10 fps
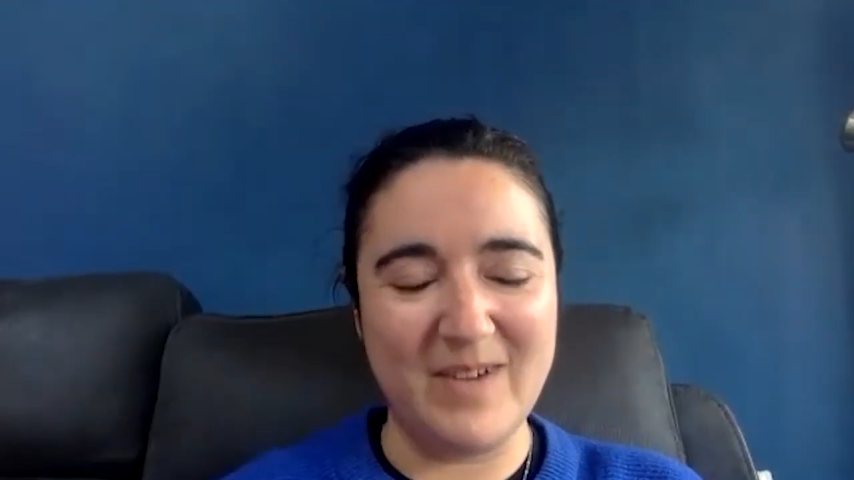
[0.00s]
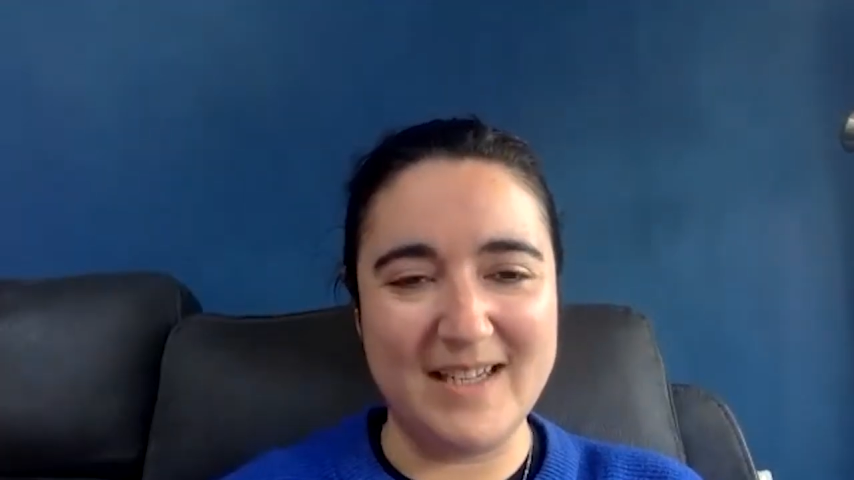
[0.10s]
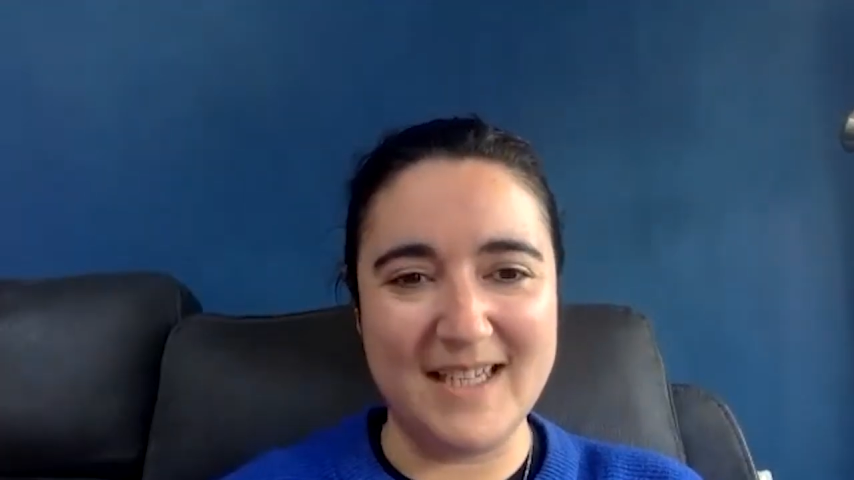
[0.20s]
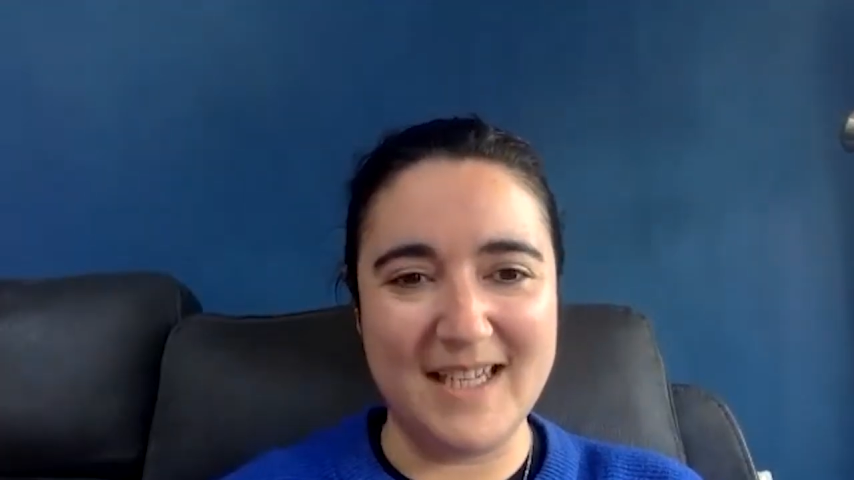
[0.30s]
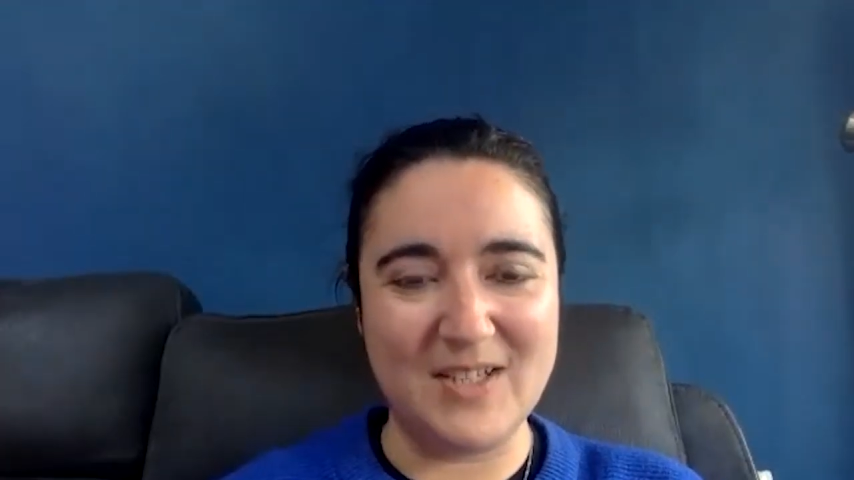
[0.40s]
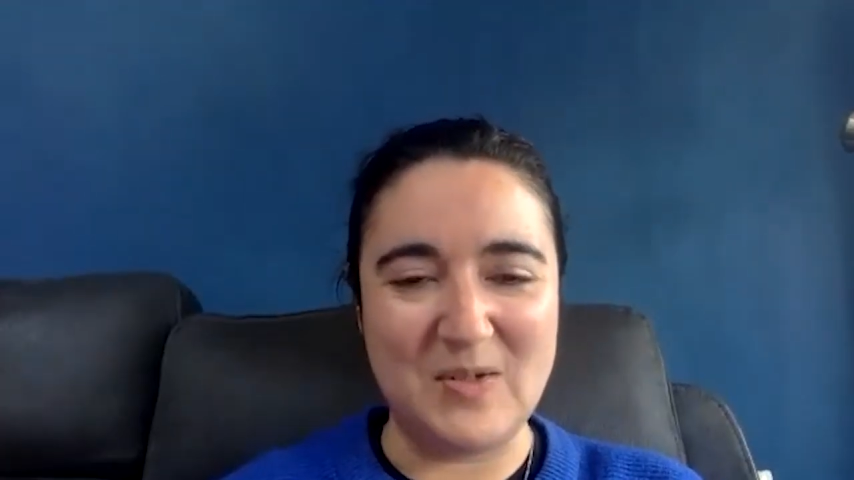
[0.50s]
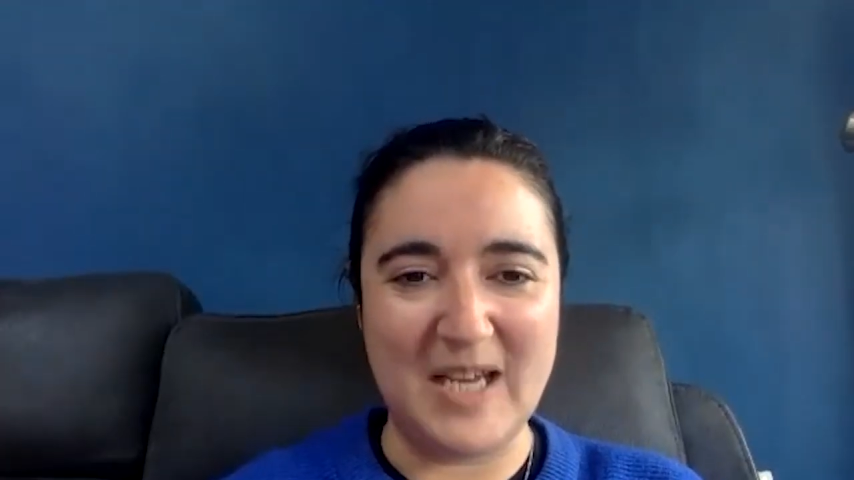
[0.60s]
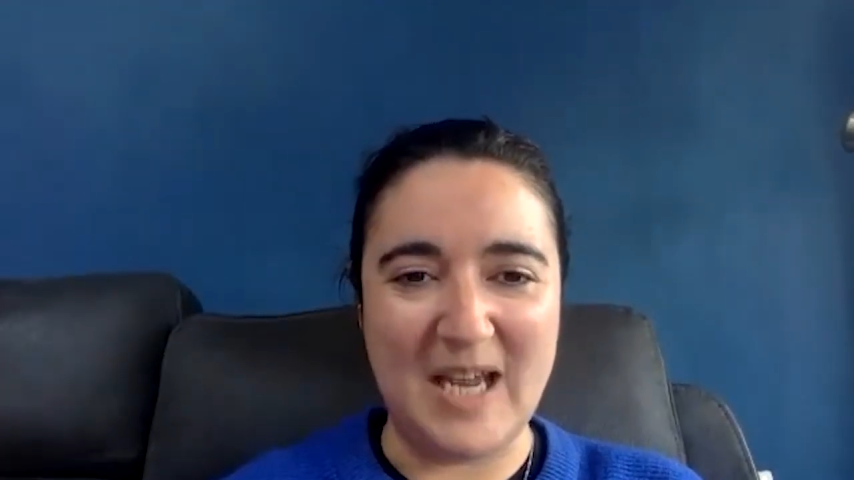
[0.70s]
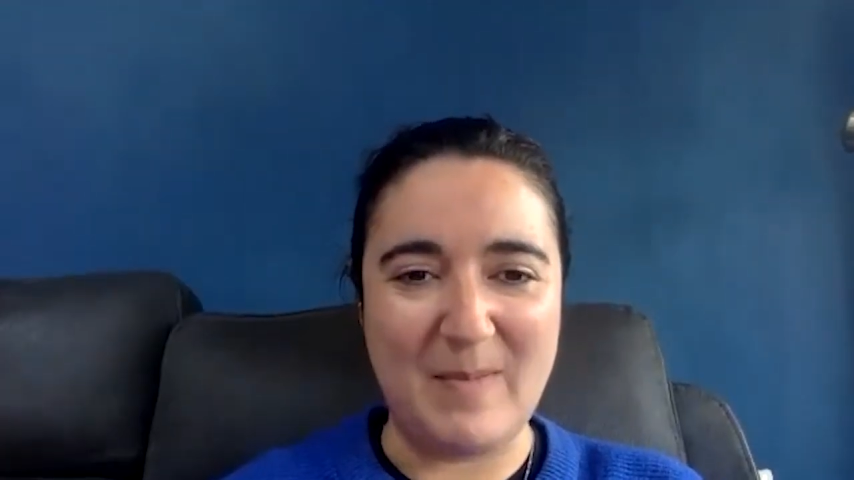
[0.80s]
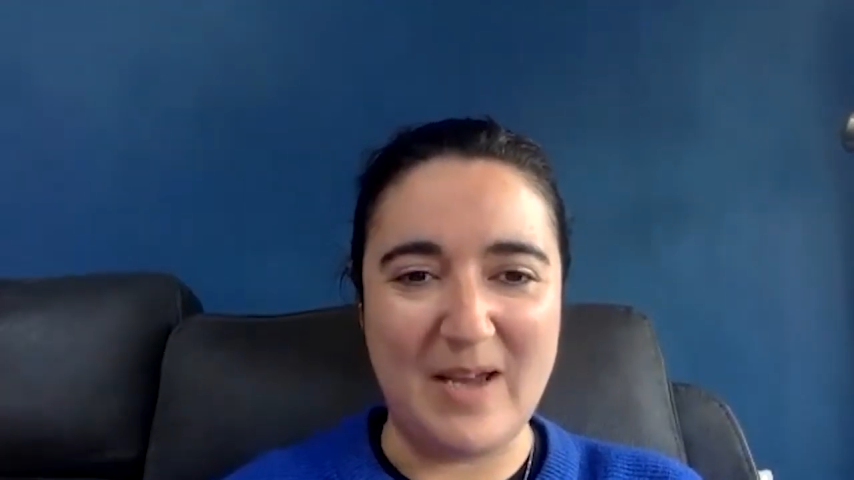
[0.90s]
Red Dead 2
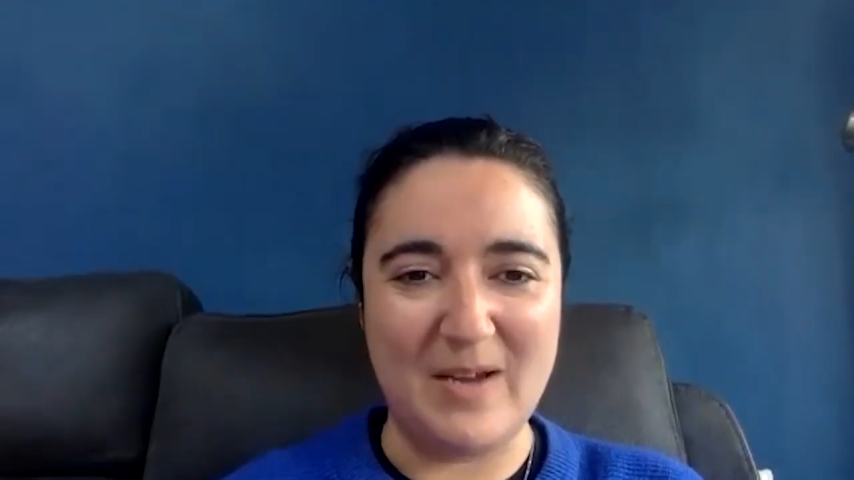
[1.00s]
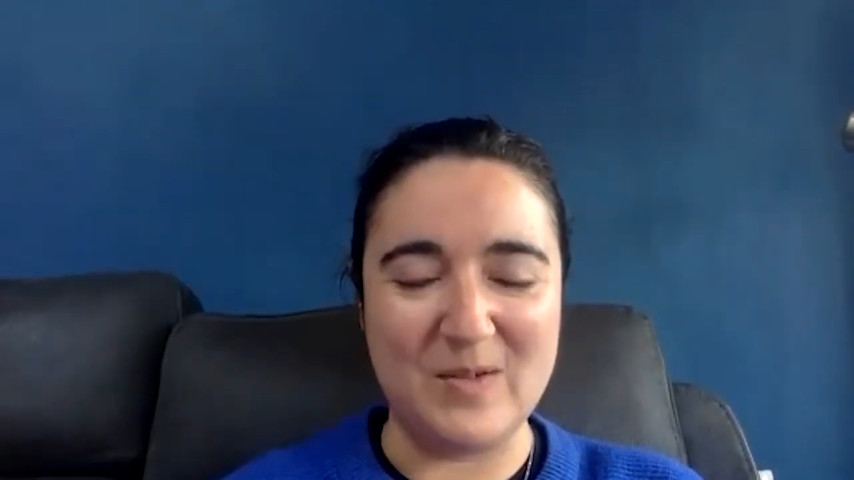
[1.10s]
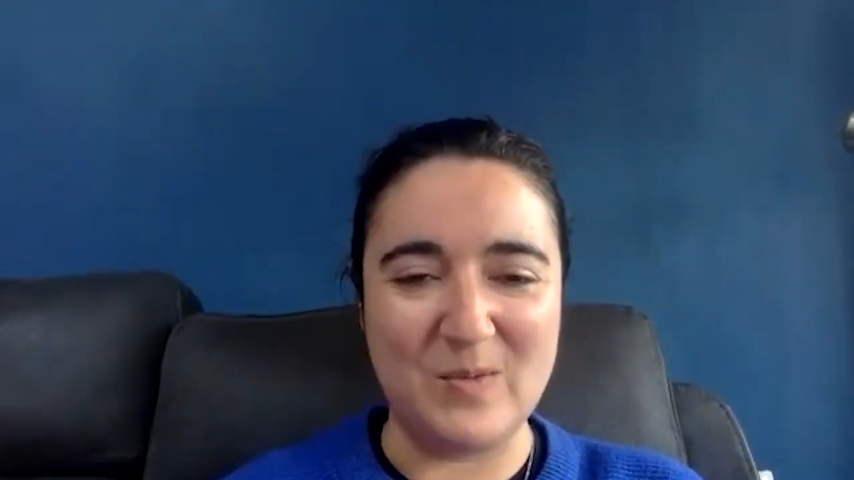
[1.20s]
came out,